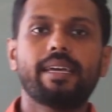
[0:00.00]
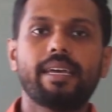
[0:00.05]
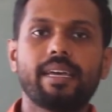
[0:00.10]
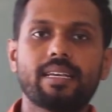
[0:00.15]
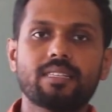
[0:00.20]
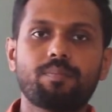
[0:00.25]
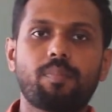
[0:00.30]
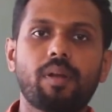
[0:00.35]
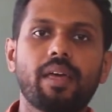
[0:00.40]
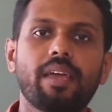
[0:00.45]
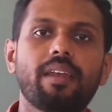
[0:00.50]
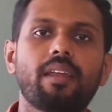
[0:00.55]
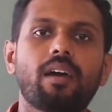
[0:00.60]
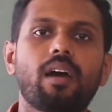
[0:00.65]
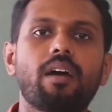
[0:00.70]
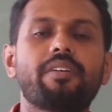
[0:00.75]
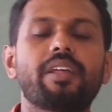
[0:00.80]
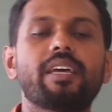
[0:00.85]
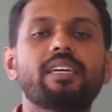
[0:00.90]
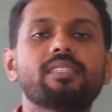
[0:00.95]
explained
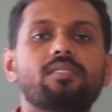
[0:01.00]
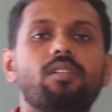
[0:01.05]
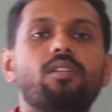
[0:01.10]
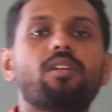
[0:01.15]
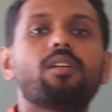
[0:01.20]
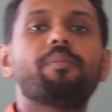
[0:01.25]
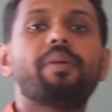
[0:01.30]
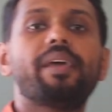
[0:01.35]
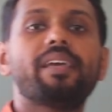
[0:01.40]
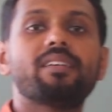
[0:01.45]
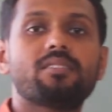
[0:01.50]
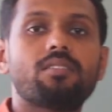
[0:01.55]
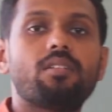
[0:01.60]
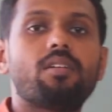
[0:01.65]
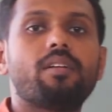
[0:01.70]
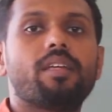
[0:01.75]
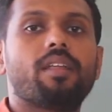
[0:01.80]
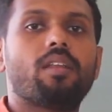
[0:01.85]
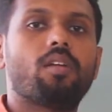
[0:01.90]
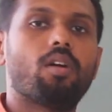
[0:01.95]
average load based
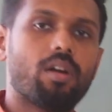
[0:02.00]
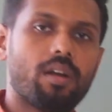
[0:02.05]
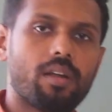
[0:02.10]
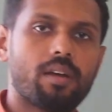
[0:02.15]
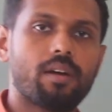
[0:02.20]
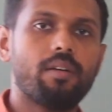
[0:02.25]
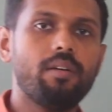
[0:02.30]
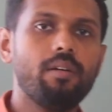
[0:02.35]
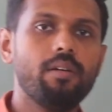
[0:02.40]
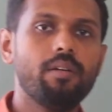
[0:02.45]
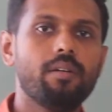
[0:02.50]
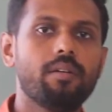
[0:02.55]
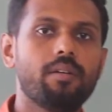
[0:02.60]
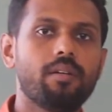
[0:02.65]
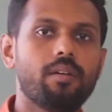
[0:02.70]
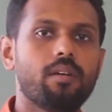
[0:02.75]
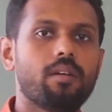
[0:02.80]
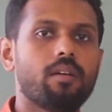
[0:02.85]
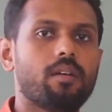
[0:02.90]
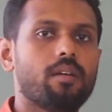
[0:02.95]
on the load curve.
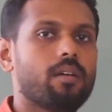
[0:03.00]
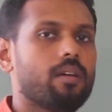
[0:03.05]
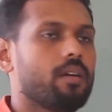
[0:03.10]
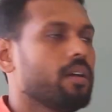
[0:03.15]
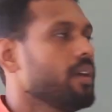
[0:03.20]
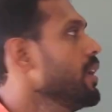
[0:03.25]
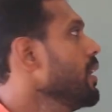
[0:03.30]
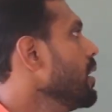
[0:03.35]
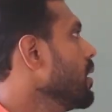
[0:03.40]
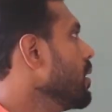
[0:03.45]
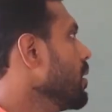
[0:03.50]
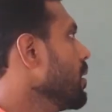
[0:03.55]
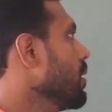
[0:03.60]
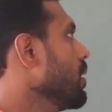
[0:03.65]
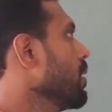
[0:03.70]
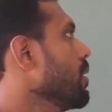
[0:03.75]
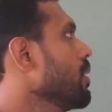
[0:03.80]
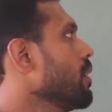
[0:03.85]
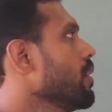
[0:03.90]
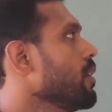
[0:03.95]
Here
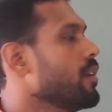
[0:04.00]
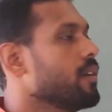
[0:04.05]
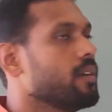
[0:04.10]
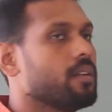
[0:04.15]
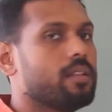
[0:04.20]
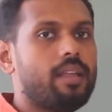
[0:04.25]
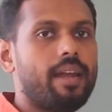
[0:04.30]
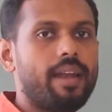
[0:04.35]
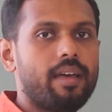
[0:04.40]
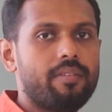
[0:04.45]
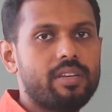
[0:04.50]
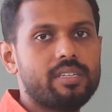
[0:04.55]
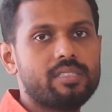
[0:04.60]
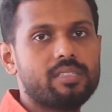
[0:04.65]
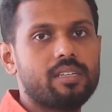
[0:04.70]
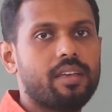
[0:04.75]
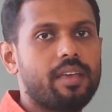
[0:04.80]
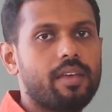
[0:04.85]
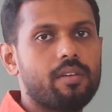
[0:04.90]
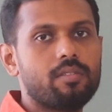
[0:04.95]
the
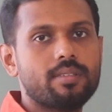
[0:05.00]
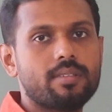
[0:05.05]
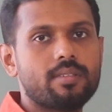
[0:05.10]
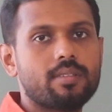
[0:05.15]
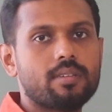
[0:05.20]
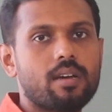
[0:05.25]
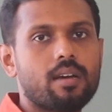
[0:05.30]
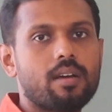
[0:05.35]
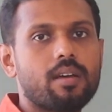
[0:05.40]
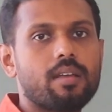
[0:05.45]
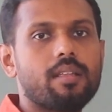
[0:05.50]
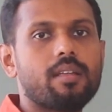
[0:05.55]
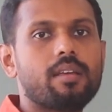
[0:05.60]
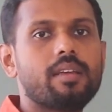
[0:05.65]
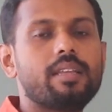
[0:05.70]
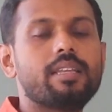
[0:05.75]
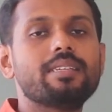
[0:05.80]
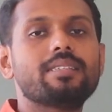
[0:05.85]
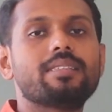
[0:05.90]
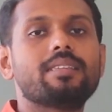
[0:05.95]
definition gives
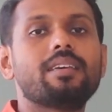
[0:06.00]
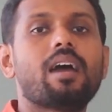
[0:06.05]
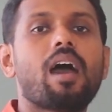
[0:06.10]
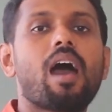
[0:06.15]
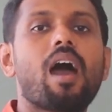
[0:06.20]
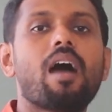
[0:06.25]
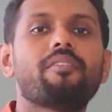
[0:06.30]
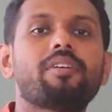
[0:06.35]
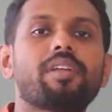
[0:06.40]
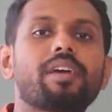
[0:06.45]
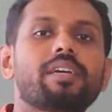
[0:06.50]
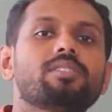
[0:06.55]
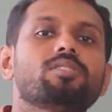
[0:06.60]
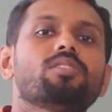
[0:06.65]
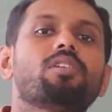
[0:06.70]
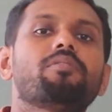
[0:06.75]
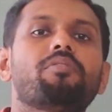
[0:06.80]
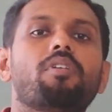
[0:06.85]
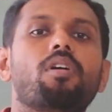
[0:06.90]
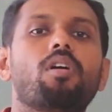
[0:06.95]
it is the average
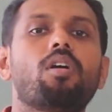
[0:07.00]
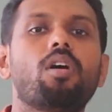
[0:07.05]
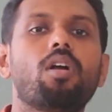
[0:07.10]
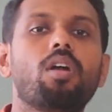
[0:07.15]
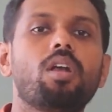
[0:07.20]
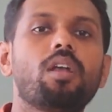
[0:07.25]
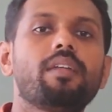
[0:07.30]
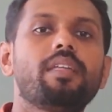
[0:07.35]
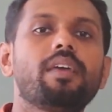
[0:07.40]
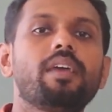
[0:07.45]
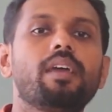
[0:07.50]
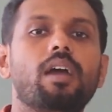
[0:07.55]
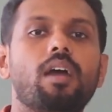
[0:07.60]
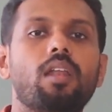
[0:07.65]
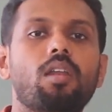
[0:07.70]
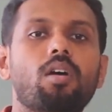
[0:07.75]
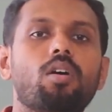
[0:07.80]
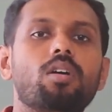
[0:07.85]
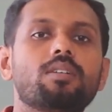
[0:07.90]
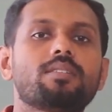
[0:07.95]
of all the
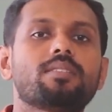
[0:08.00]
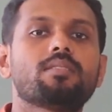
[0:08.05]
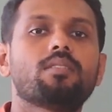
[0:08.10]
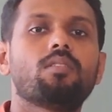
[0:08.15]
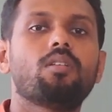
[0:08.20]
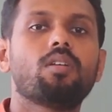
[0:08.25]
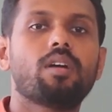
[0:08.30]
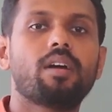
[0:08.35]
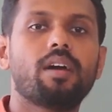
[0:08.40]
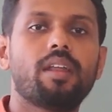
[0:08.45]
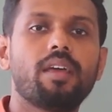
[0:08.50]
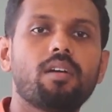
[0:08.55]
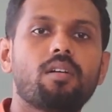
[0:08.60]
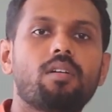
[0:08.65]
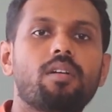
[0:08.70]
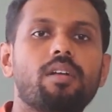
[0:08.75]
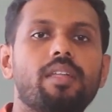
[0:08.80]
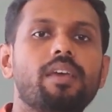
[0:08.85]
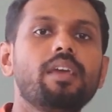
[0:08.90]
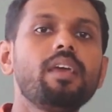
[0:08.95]
loads occurring
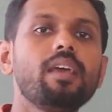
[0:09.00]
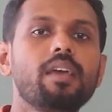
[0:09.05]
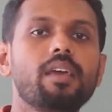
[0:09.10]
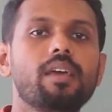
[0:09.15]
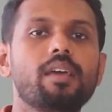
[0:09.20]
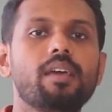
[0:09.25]
on the